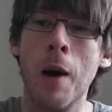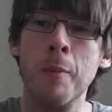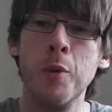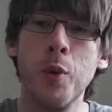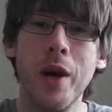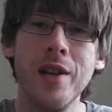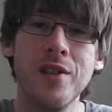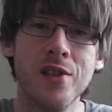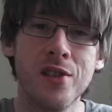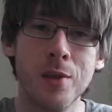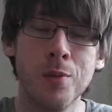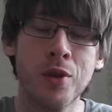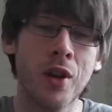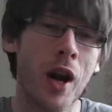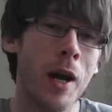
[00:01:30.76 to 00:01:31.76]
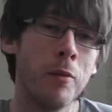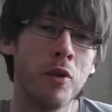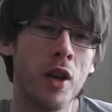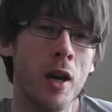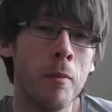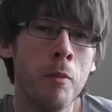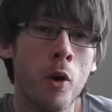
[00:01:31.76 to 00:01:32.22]
who isn't subscribed
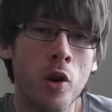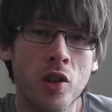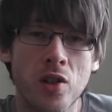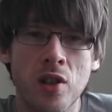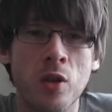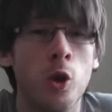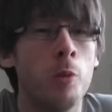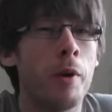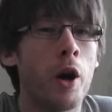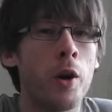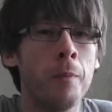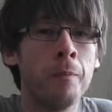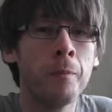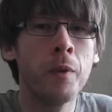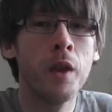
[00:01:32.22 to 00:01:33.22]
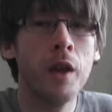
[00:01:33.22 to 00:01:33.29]
to him or doesn't know about him,